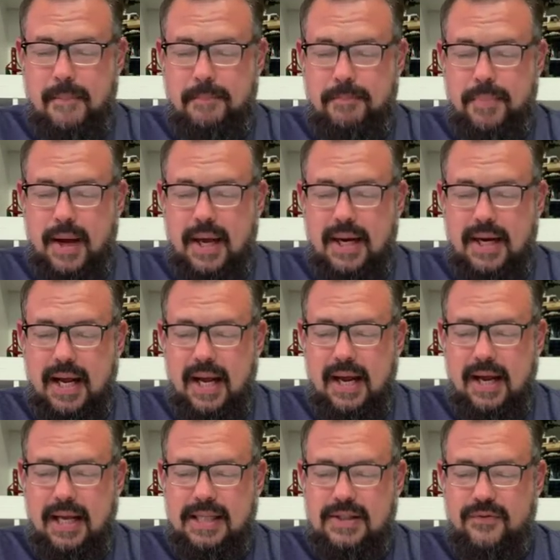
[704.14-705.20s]
But
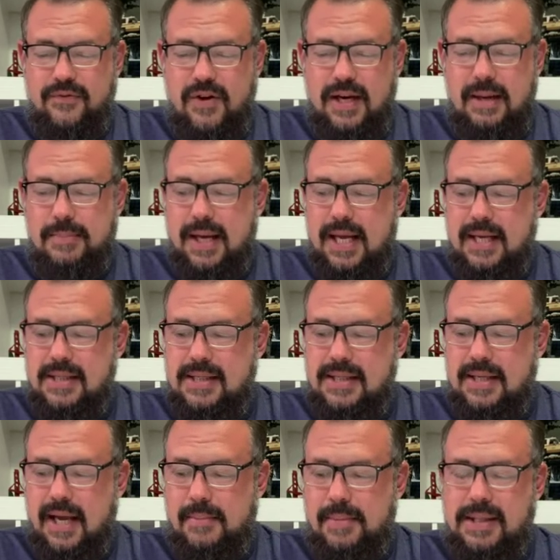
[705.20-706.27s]
it's funny because
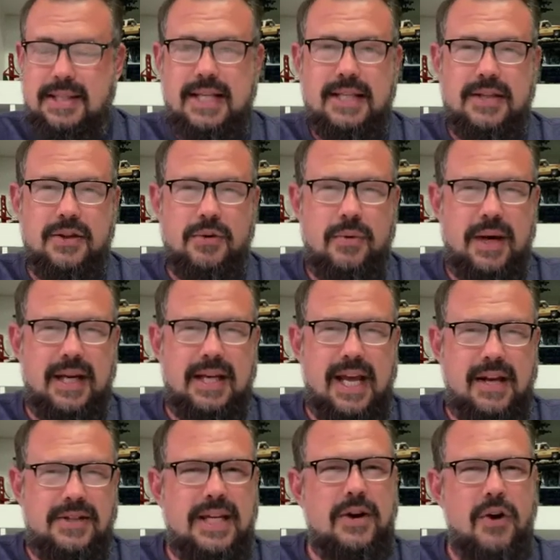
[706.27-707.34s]
I'm in season 3 and
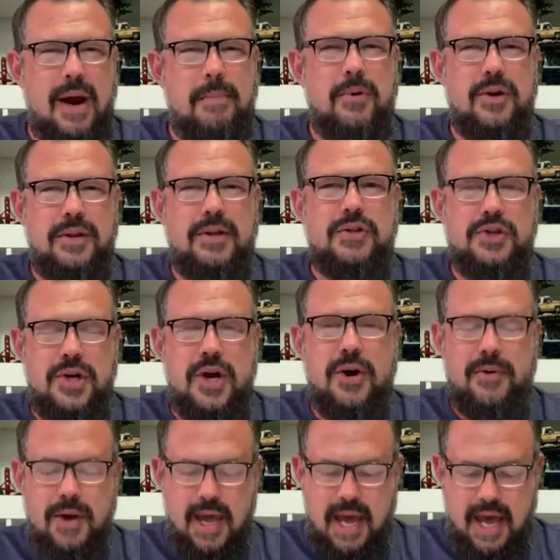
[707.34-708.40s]
Kelsey Grammer in the
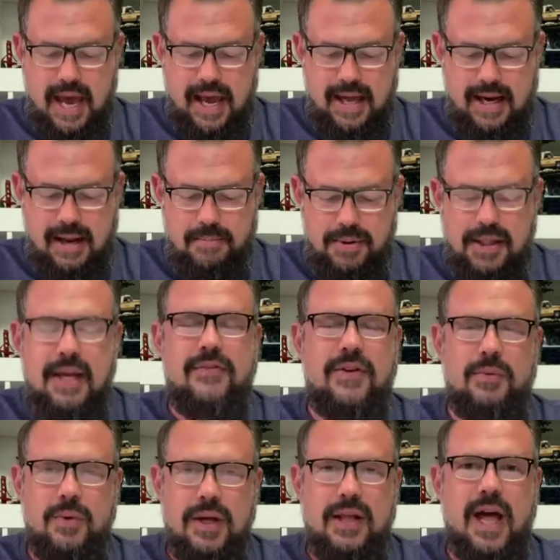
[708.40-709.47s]
show, and I believe
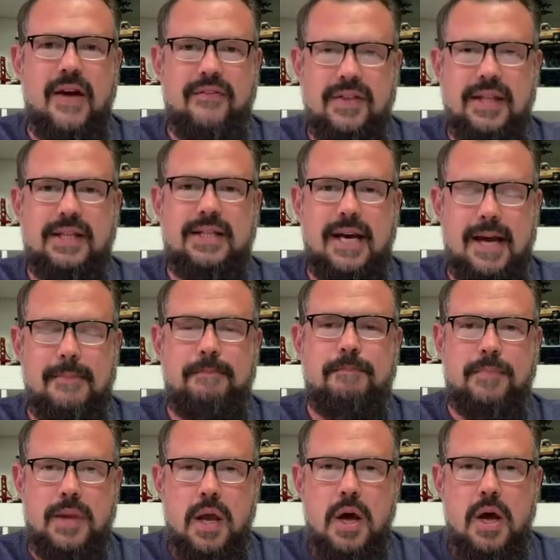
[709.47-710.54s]
in real life at the time,
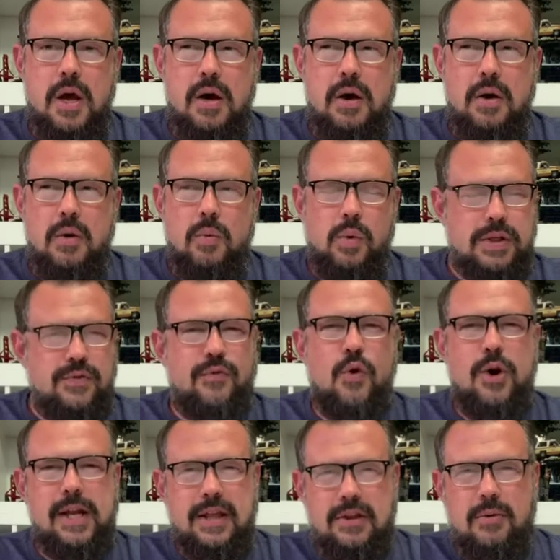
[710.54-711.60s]
was
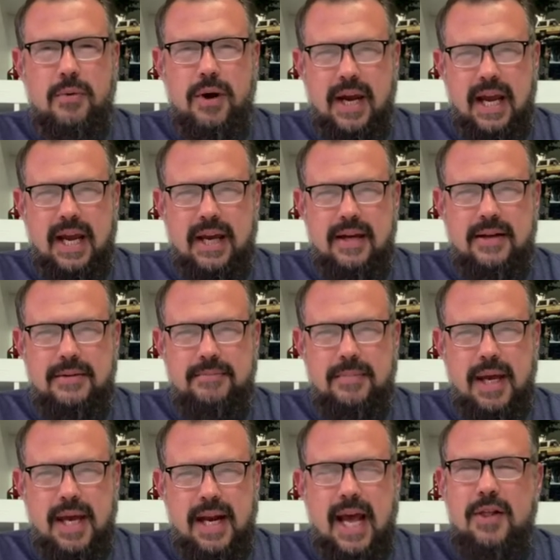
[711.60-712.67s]
43.
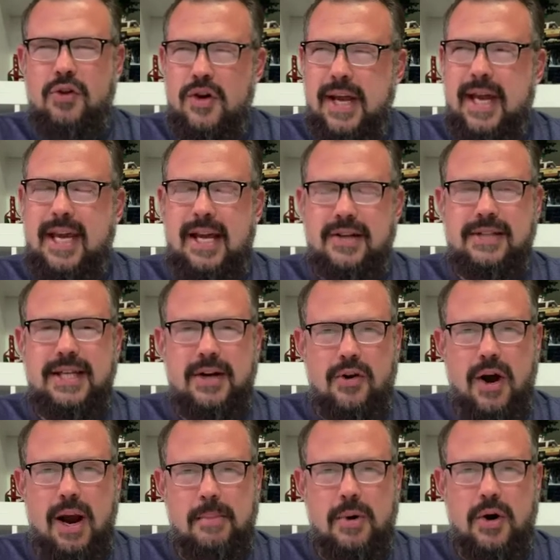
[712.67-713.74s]
And I look at Kelsey
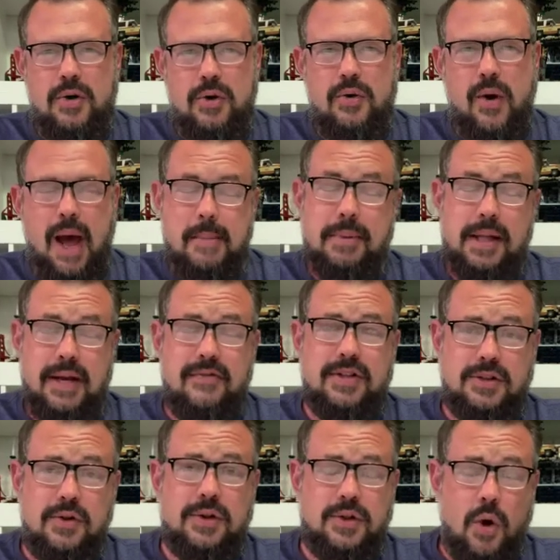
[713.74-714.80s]
Grammer, who I believe
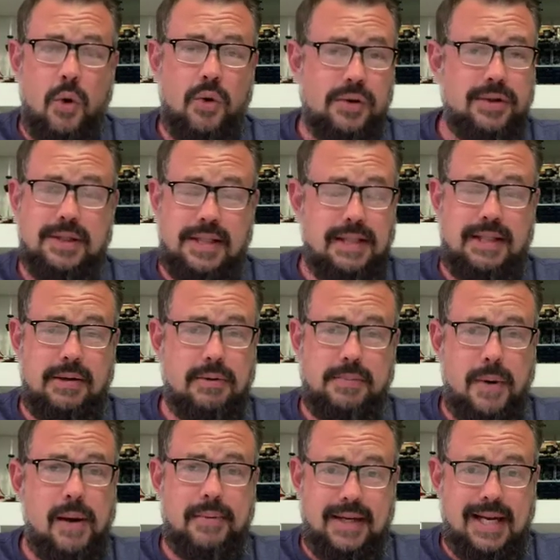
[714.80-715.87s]
has looked old since he was
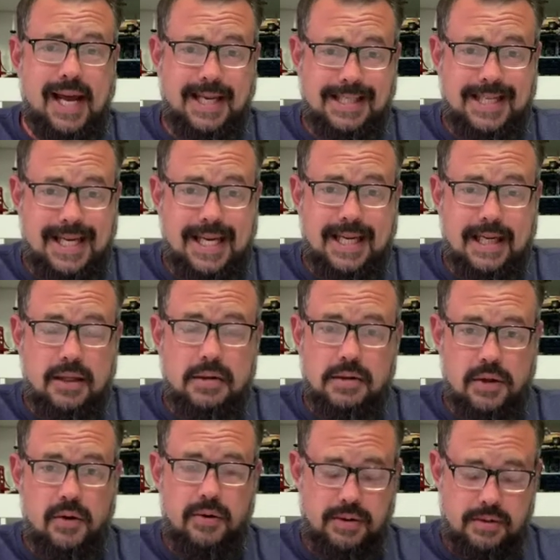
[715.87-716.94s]
probably 19.
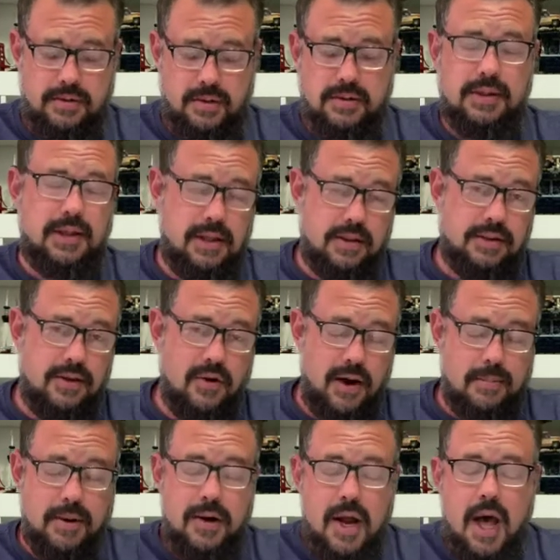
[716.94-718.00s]
No insult to Kelsey
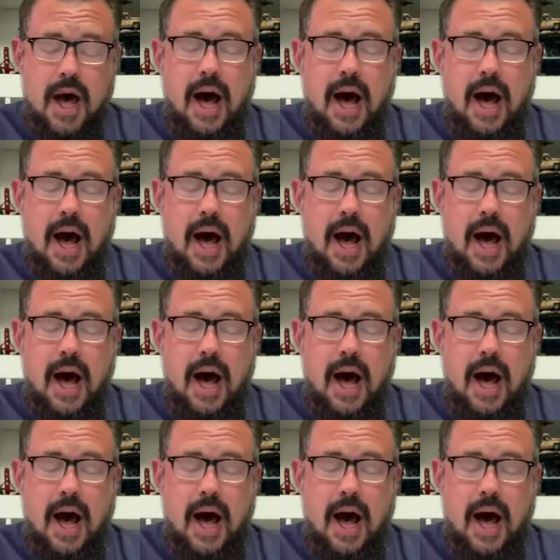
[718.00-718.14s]
Grammer.